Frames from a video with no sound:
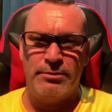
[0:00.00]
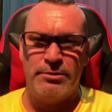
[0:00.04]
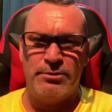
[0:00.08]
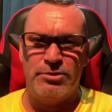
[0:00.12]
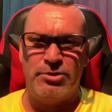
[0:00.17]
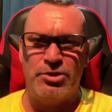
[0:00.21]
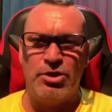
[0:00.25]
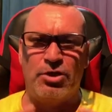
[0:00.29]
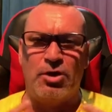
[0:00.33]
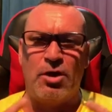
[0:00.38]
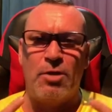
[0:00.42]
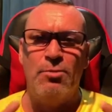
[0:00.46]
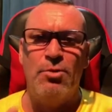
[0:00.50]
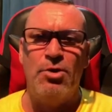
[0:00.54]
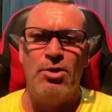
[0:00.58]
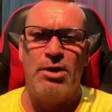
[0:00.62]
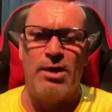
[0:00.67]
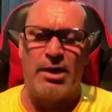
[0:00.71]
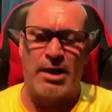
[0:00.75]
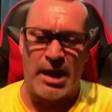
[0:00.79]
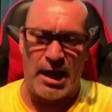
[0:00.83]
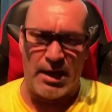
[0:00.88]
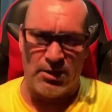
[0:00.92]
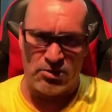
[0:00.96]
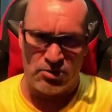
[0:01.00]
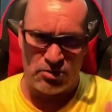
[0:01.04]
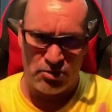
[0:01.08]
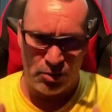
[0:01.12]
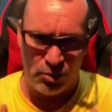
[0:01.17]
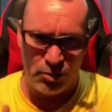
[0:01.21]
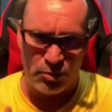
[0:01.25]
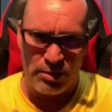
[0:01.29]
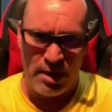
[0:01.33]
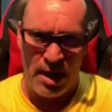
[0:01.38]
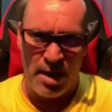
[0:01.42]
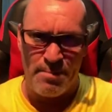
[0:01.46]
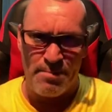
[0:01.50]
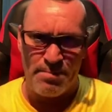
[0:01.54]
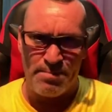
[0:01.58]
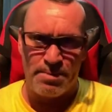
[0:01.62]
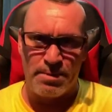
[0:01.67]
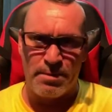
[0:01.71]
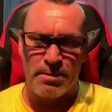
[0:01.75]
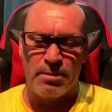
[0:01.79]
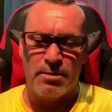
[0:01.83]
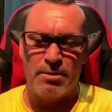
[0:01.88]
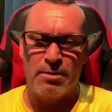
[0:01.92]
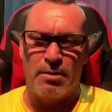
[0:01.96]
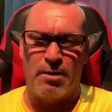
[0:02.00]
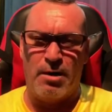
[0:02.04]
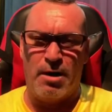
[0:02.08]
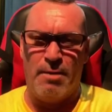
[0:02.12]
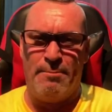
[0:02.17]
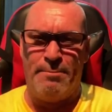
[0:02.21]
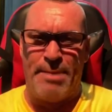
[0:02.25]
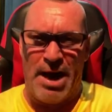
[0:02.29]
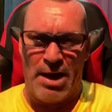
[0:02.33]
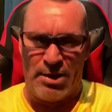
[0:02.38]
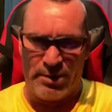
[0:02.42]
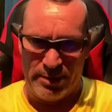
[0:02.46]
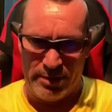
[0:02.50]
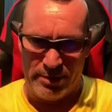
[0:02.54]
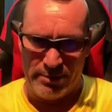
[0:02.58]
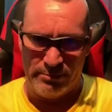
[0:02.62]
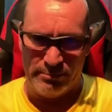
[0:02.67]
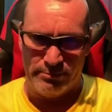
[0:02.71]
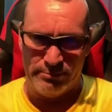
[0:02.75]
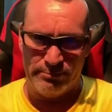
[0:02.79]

to communicate to them about it,